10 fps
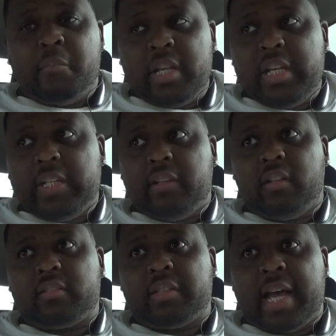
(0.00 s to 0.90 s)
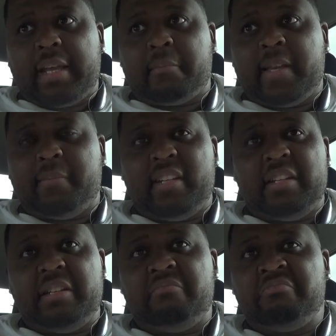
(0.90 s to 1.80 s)
me looked like
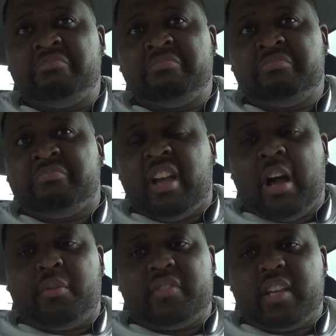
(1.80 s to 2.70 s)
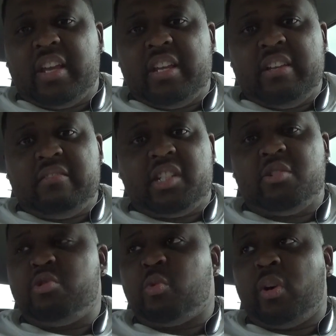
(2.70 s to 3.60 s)
maybe, I would say,
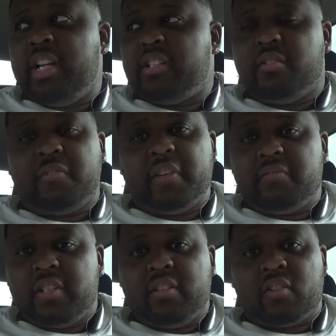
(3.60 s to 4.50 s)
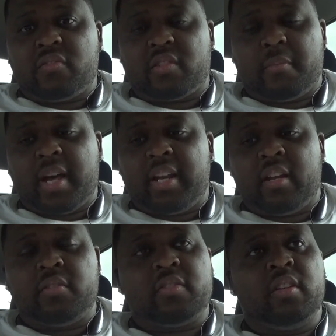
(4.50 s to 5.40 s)
220, 250 on somebody
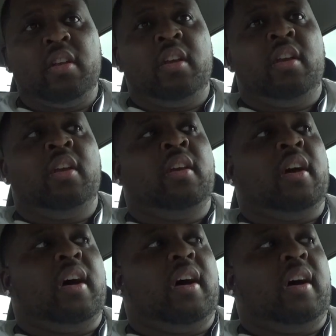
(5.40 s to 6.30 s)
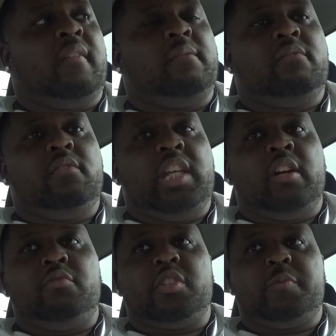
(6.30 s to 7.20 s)
else. You
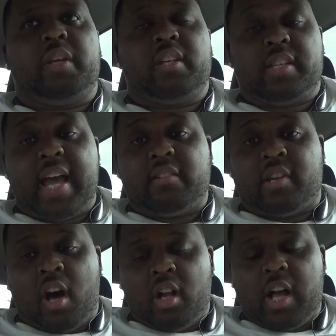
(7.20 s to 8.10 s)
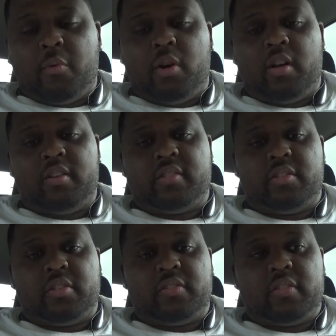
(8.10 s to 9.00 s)
know, just because of how tall I was, and
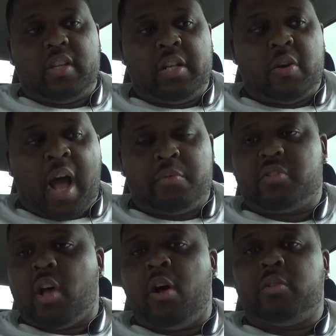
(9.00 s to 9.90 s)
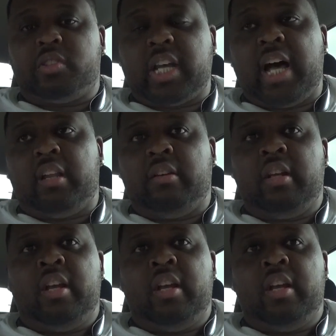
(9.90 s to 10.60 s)
just, you know, I was all solid.